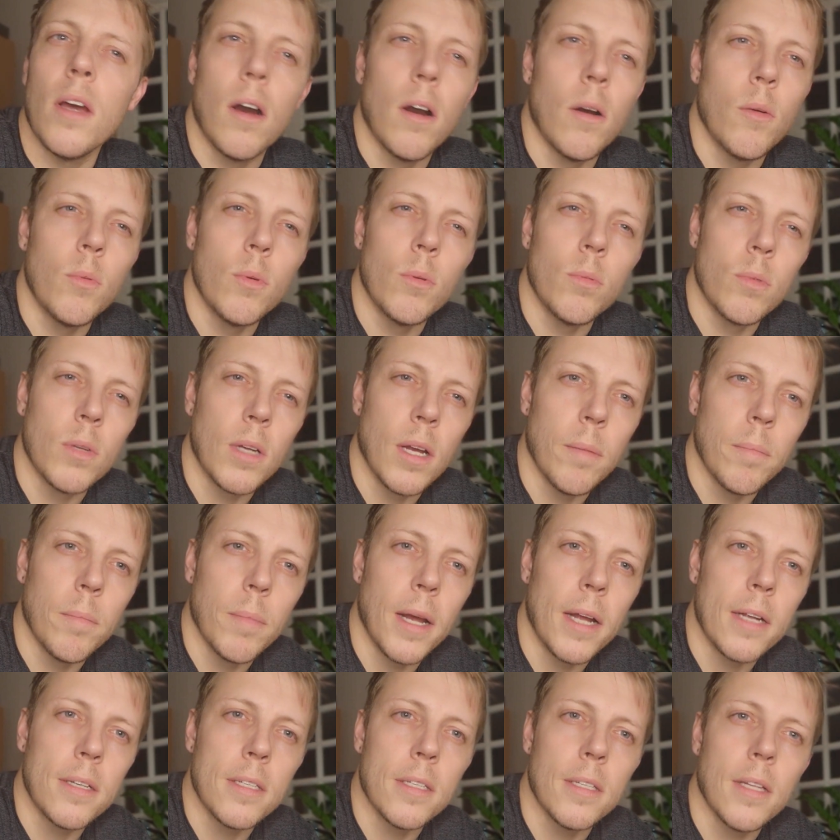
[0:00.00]
I will come
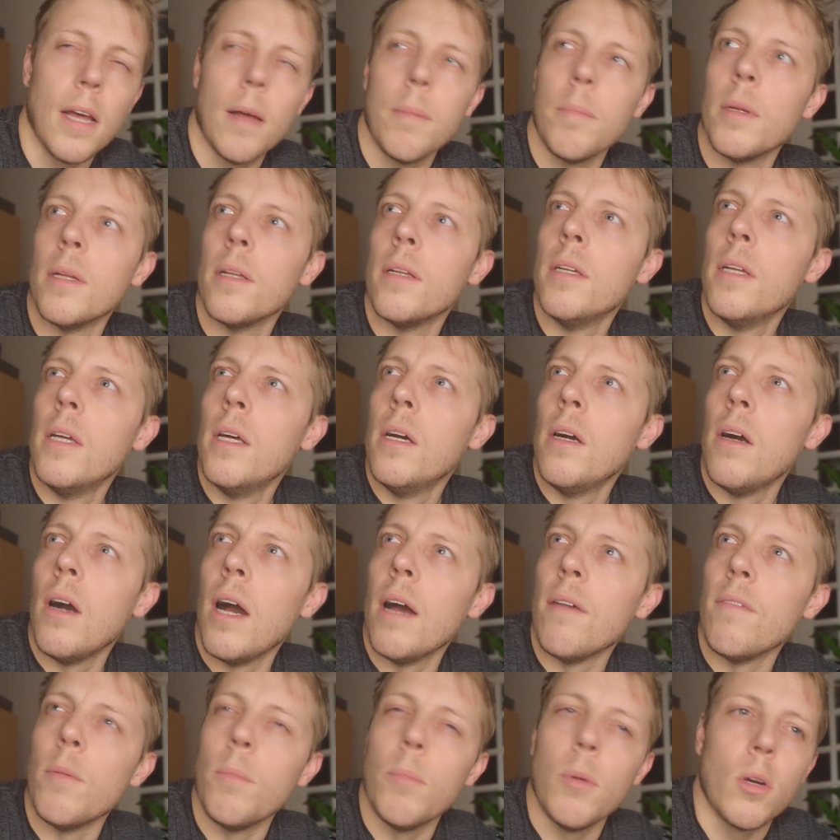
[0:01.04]
back to that, but I
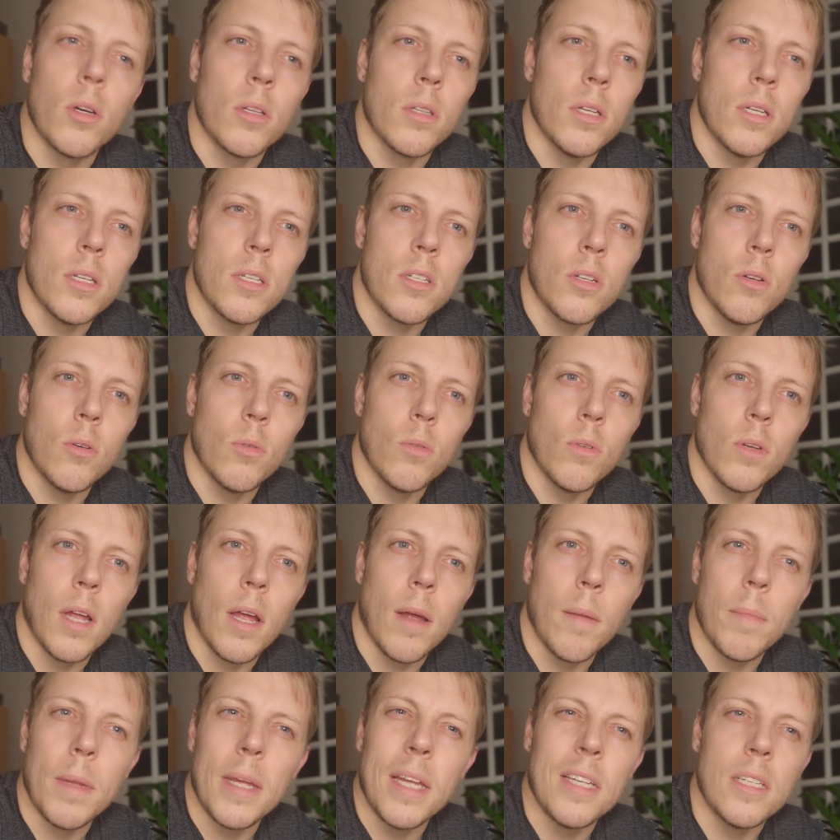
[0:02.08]
have a book that's called
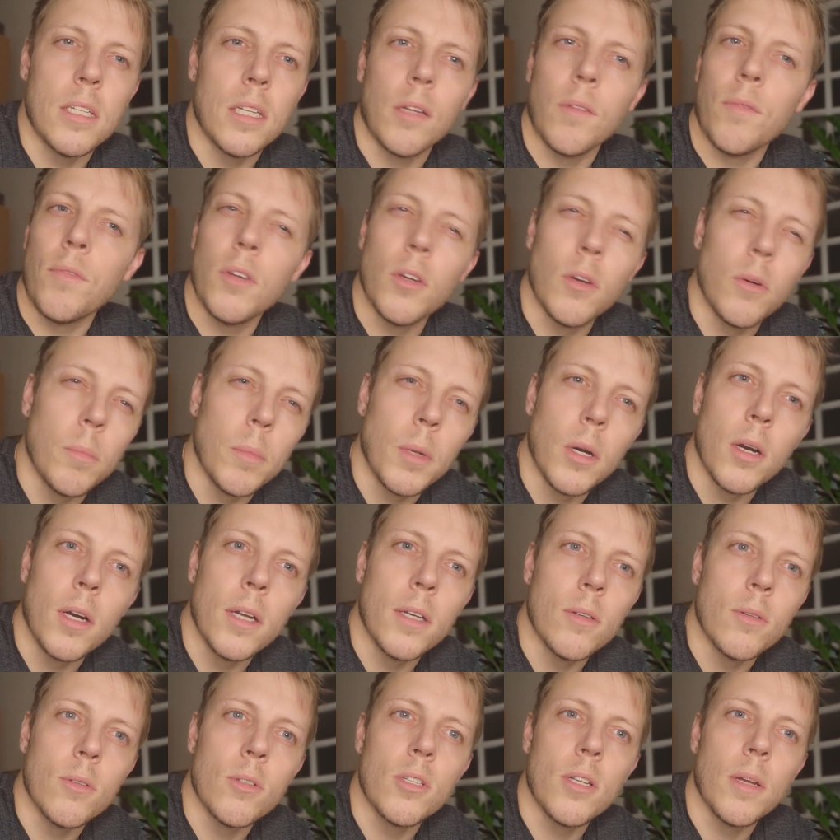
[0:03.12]
um, Eating for Your
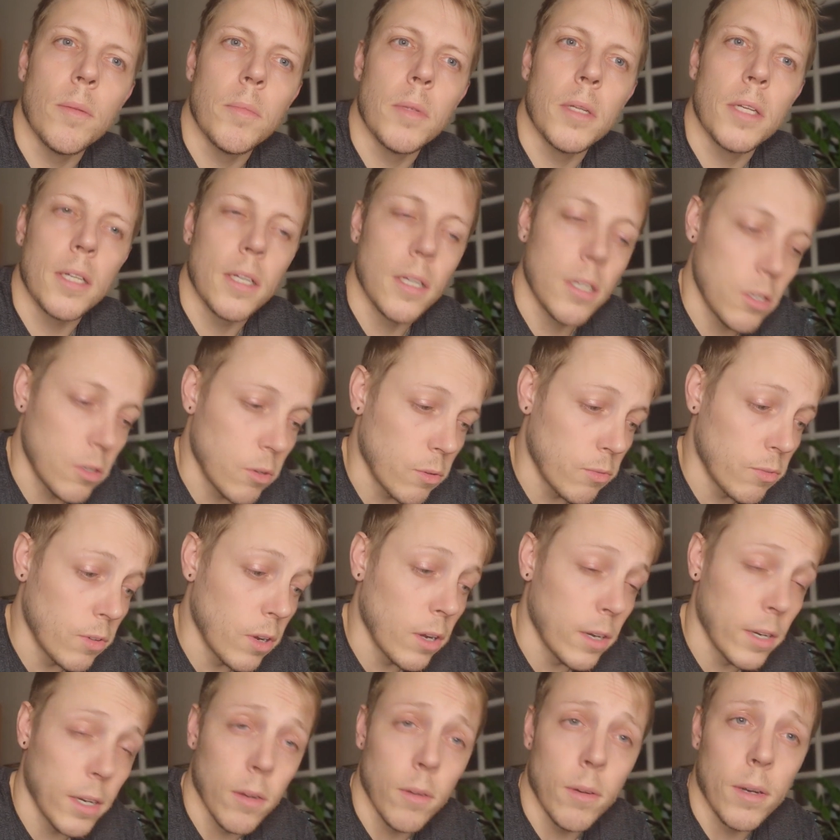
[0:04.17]
Mind or something, and you'll
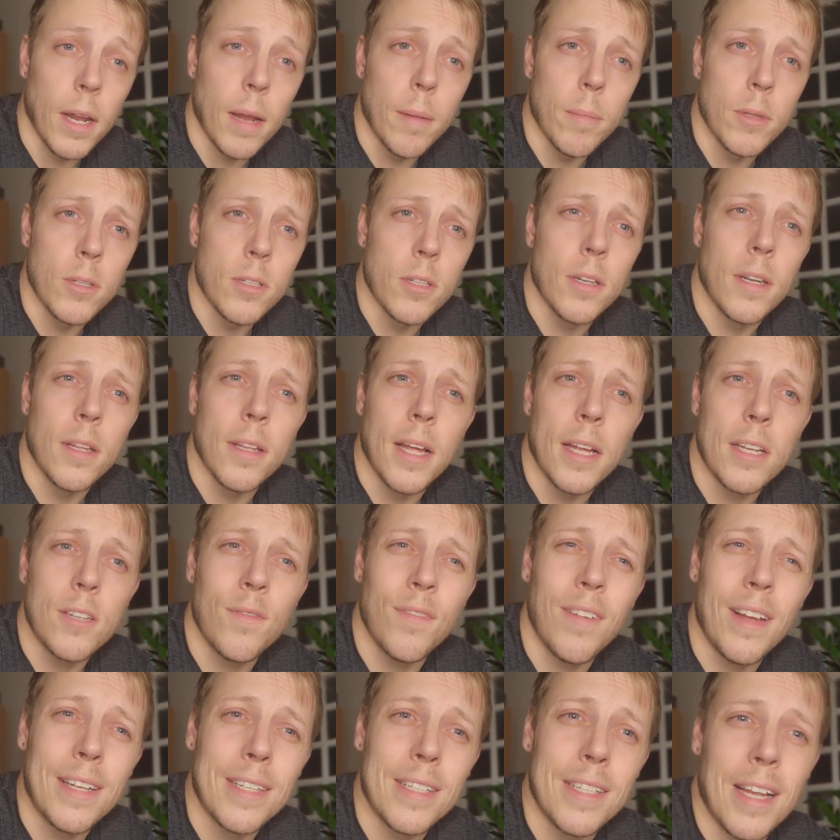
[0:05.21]
find it on Amazon, and that's
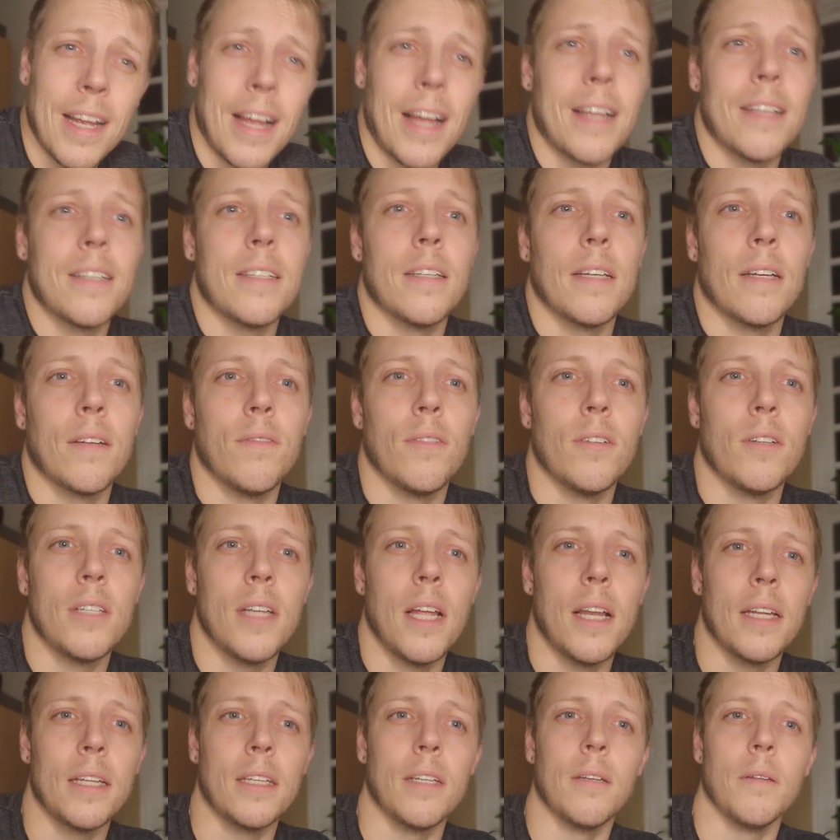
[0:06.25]
fantastic for
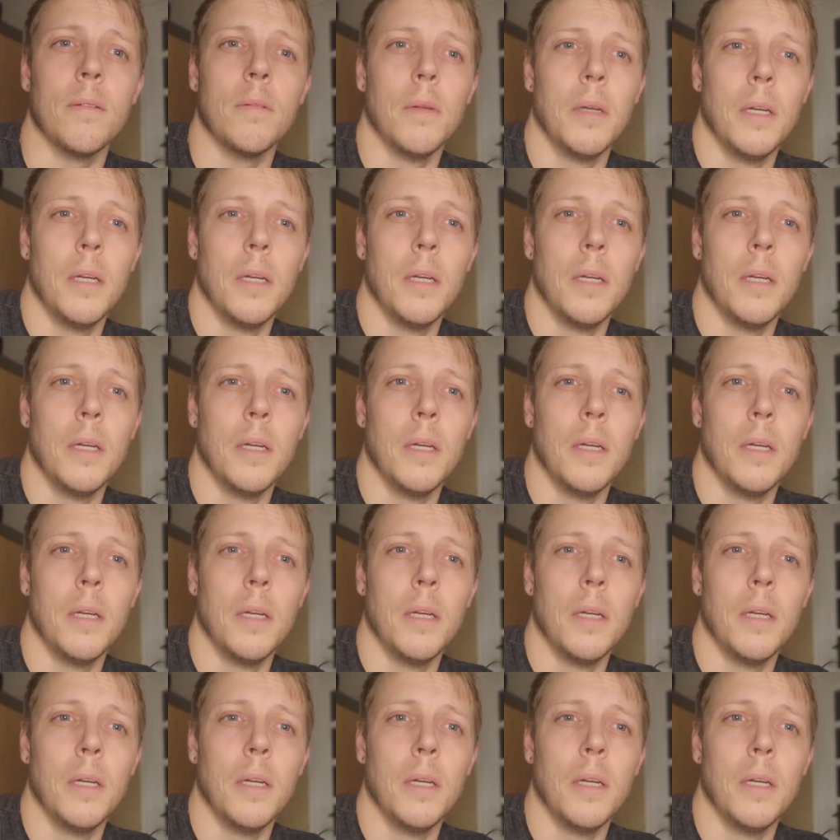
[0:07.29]
telling you